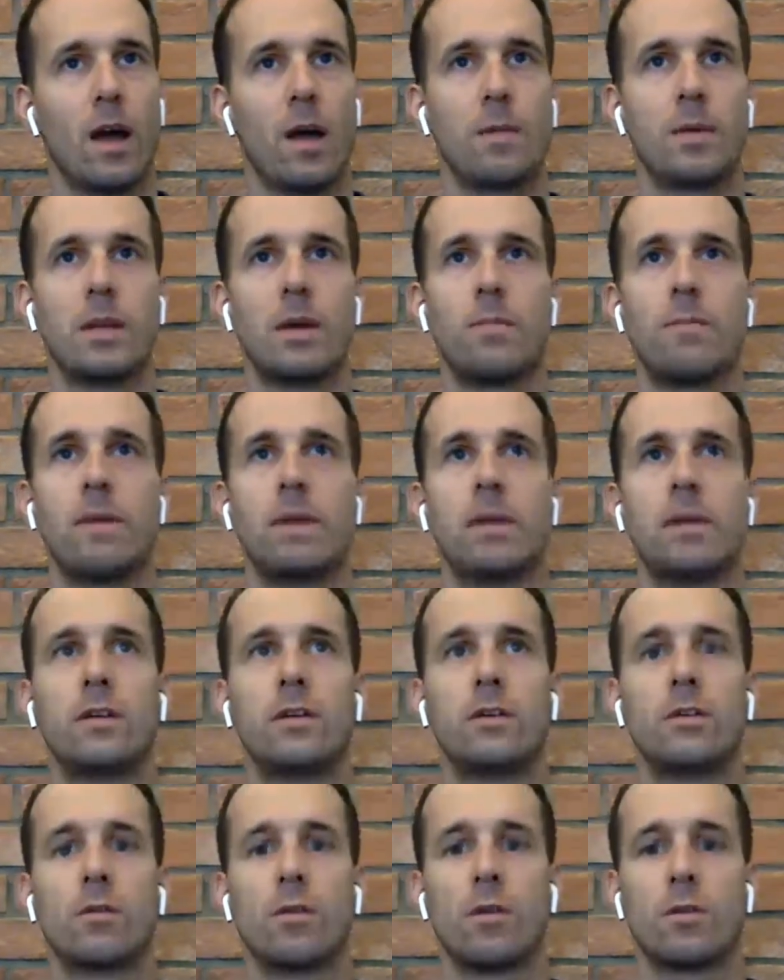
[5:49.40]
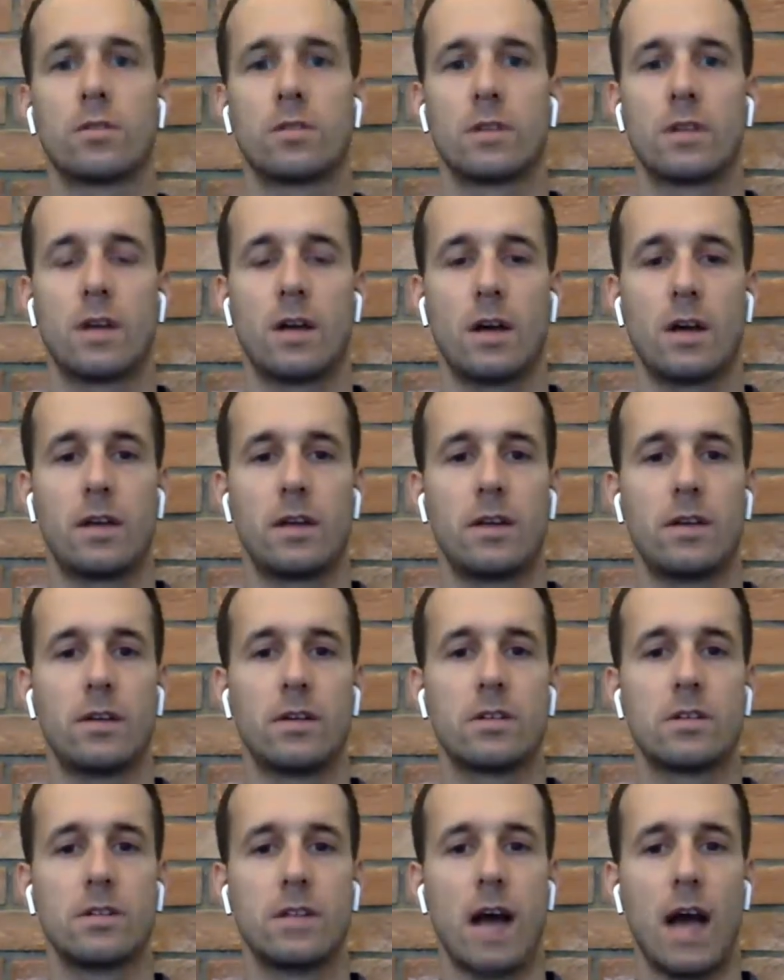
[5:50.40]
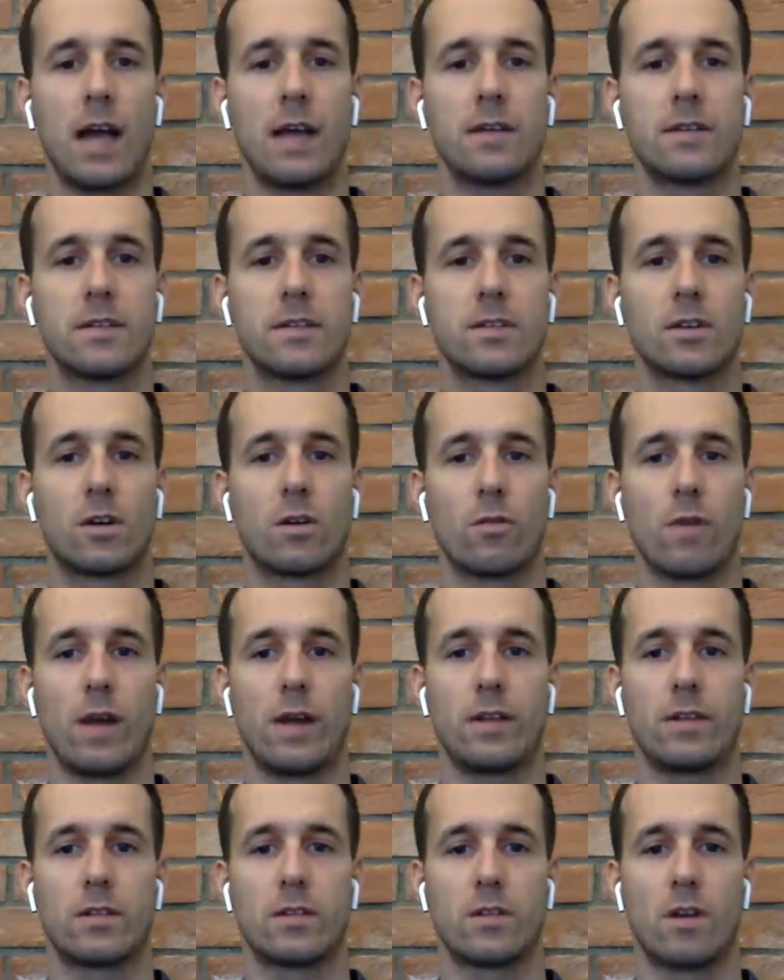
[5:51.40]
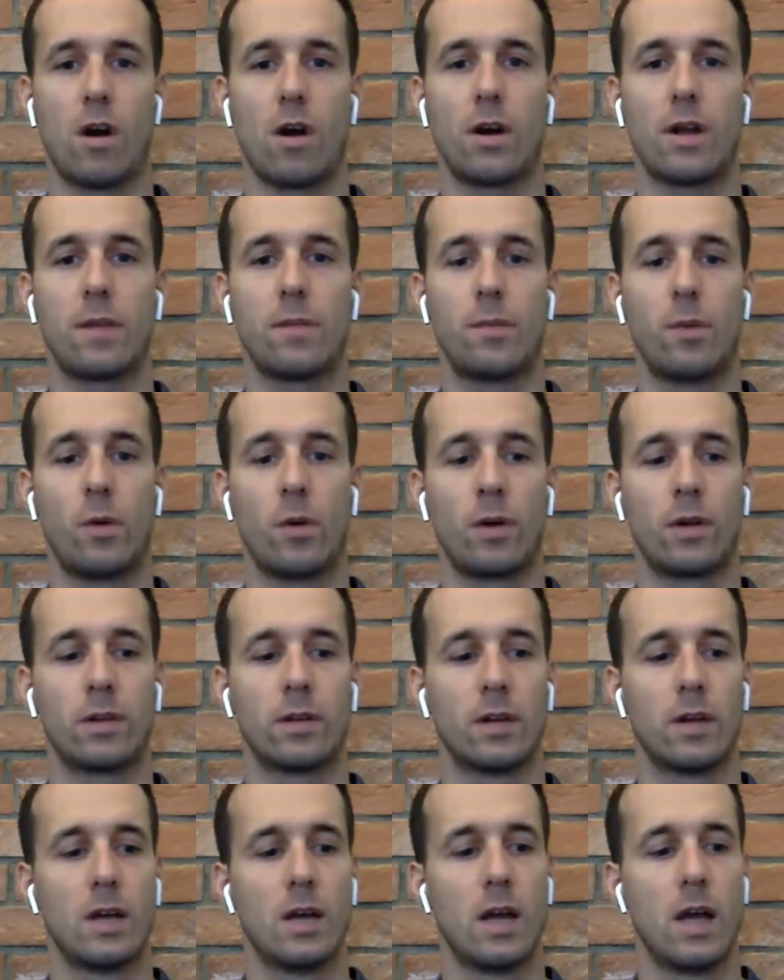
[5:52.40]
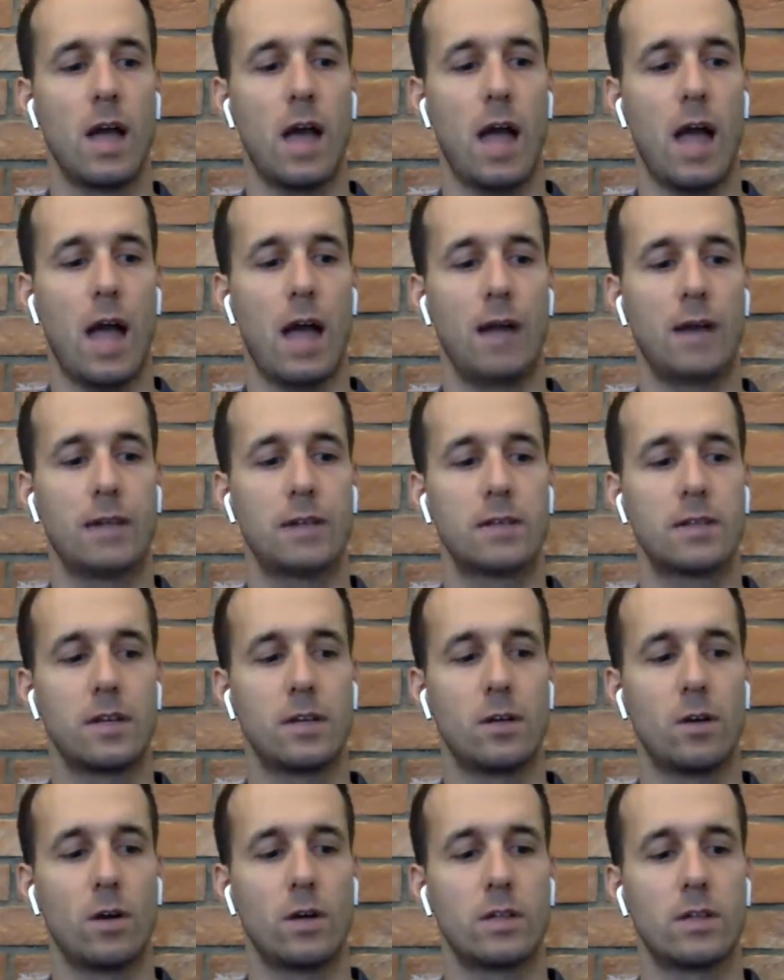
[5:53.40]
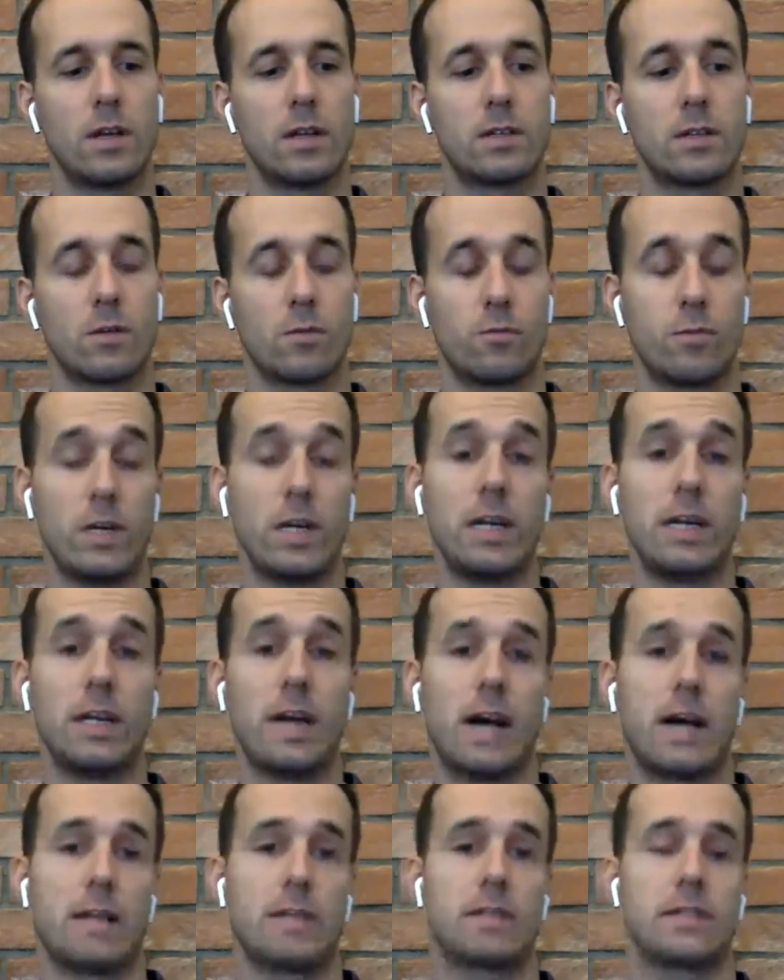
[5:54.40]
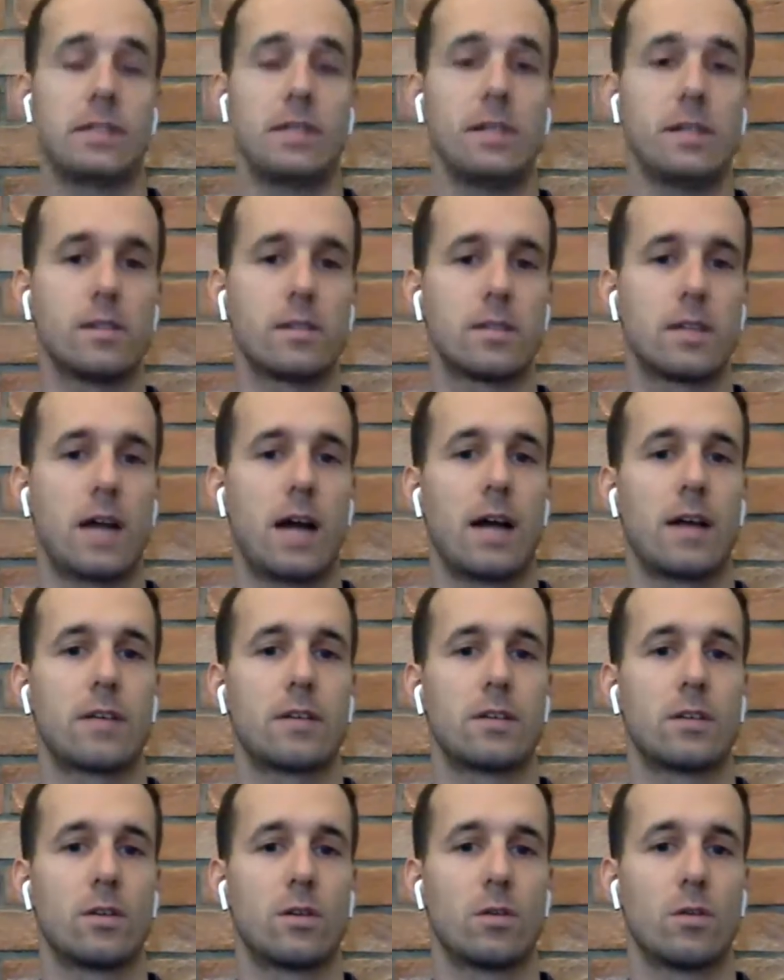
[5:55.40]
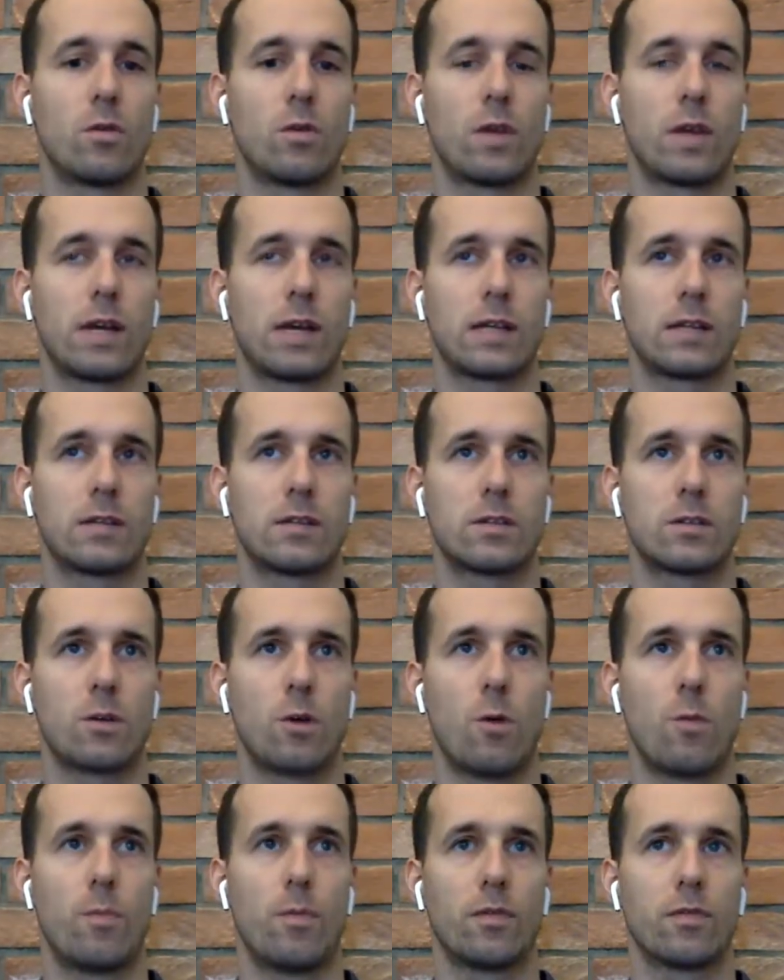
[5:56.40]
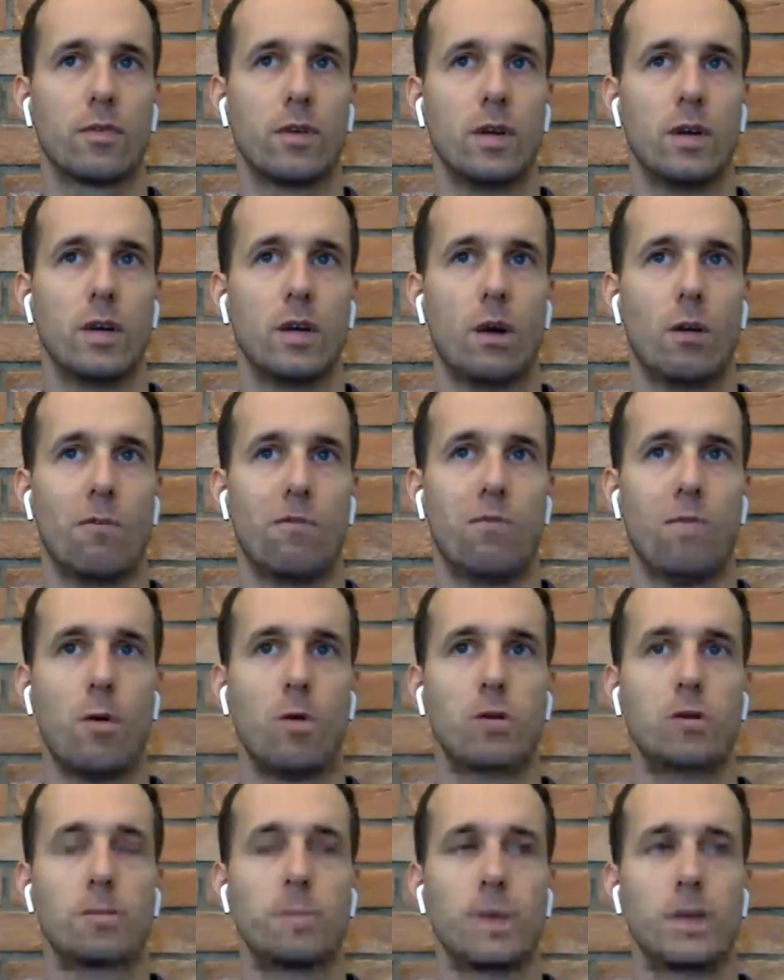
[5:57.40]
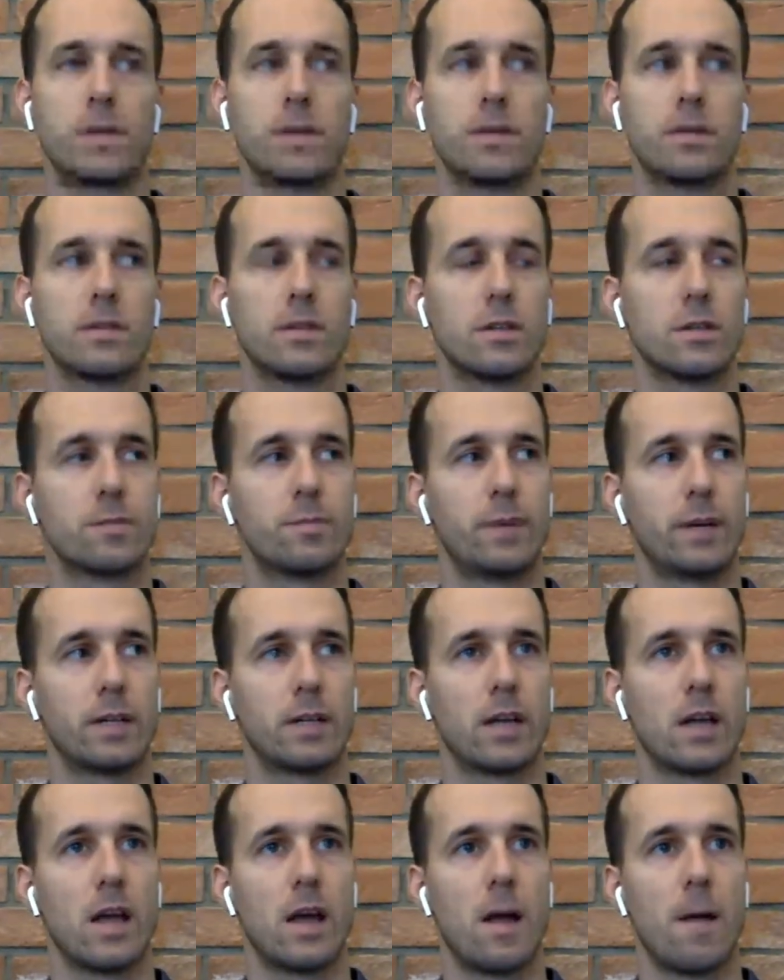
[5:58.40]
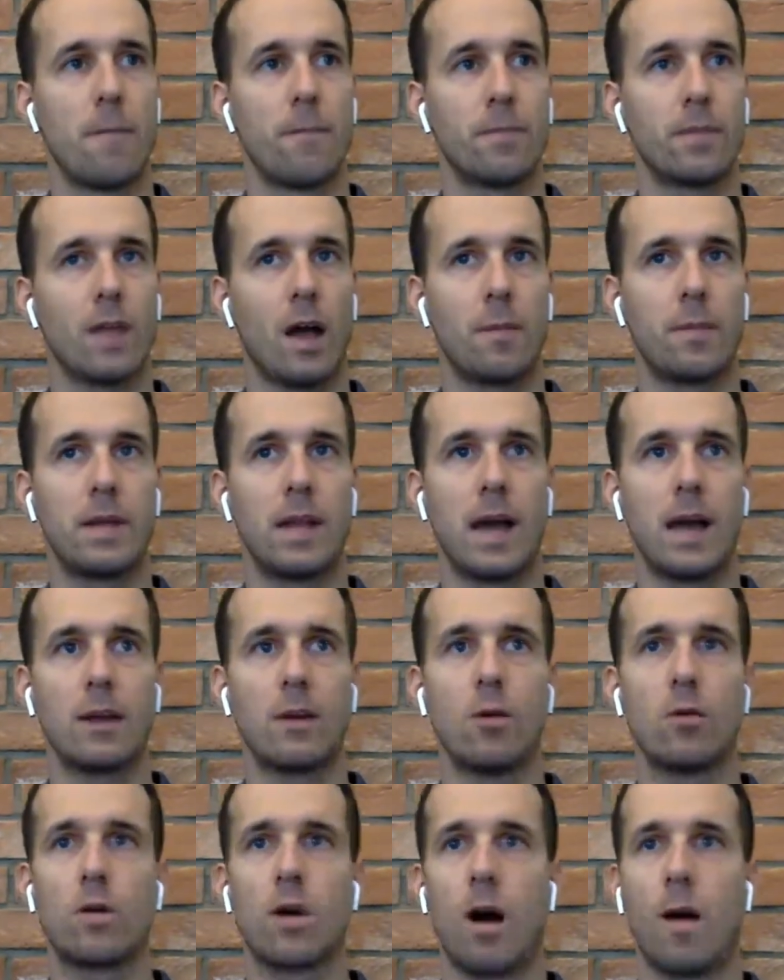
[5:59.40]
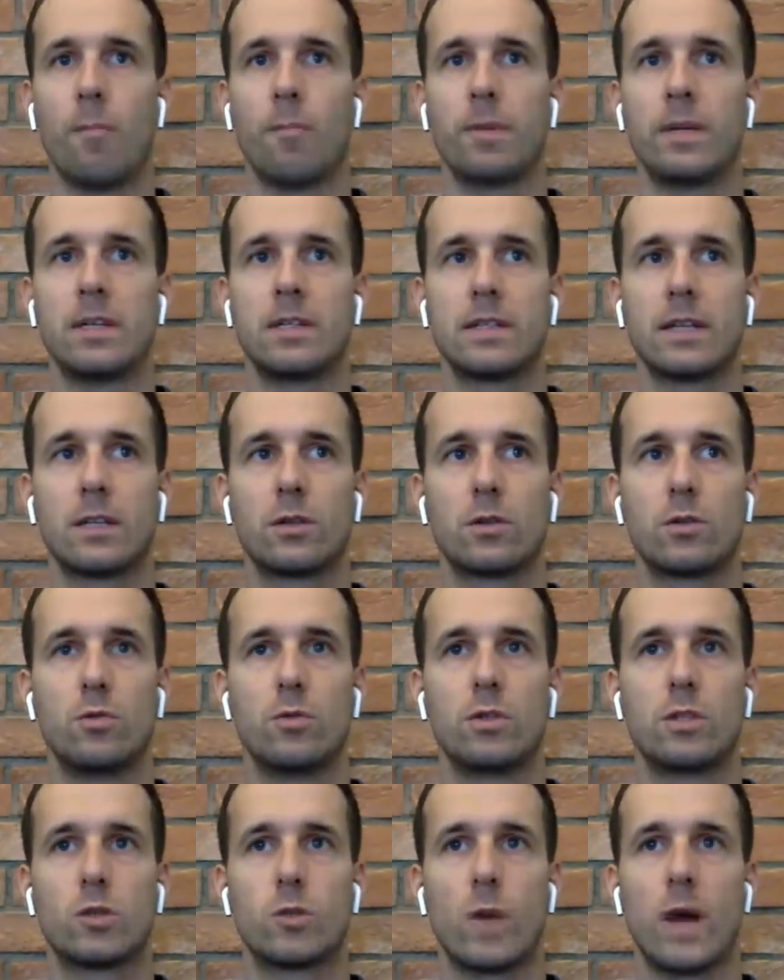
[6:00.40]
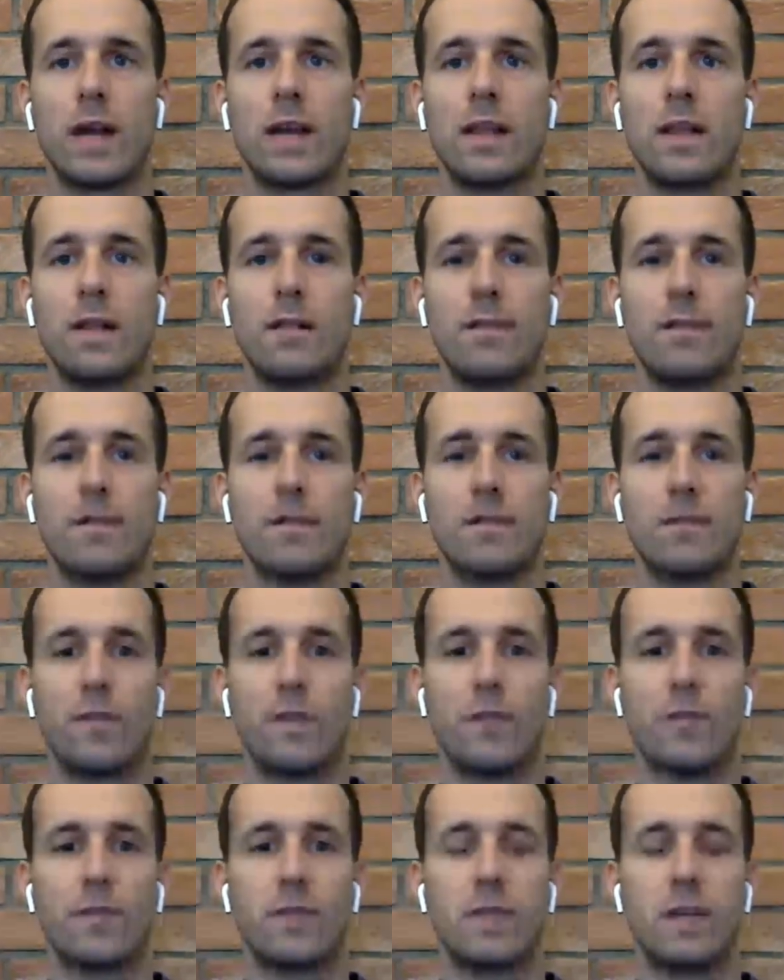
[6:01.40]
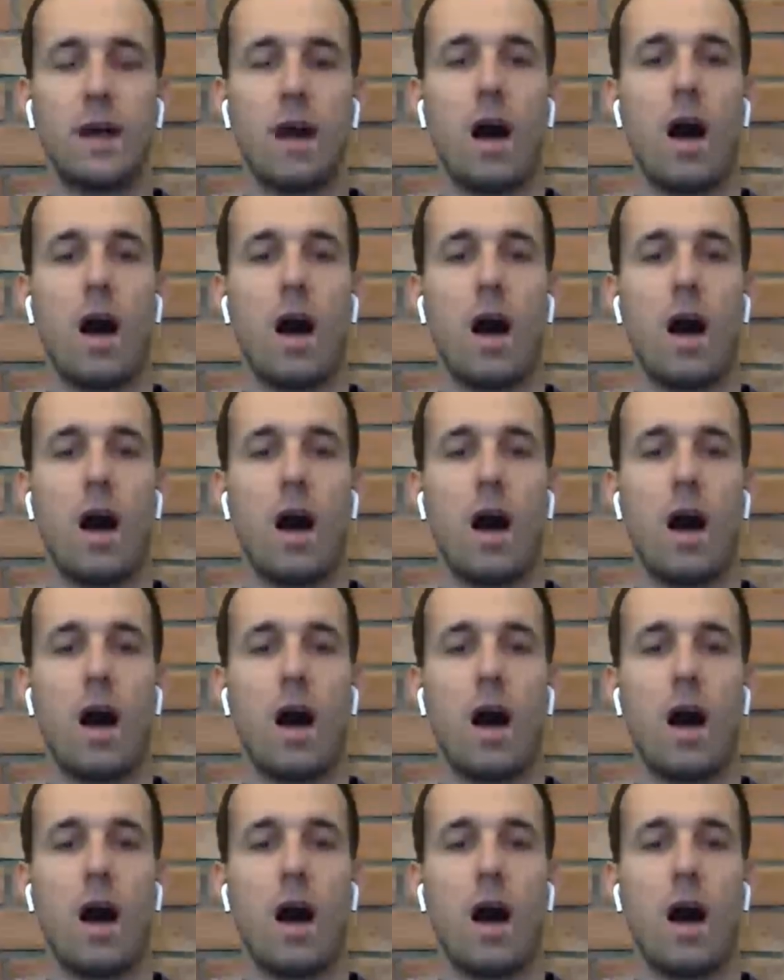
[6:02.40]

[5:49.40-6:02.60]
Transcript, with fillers: I mean a million euros a year is nice. It's a great starting point, and it's you know it, it's a really nice deal size. You know, looking at the scope of of most businesses, but I mean, I know companies that do 20, 50,